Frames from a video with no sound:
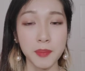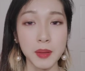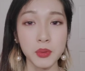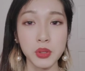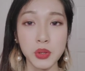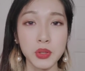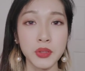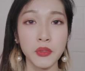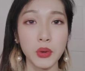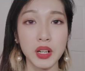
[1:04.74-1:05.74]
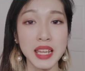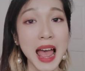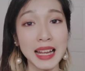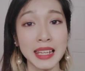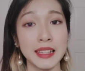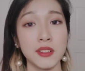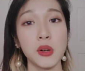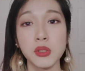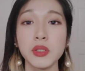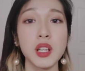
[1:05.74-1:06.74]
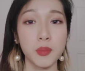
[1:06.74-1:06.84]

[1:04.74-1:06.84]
that people use for tacky and culturally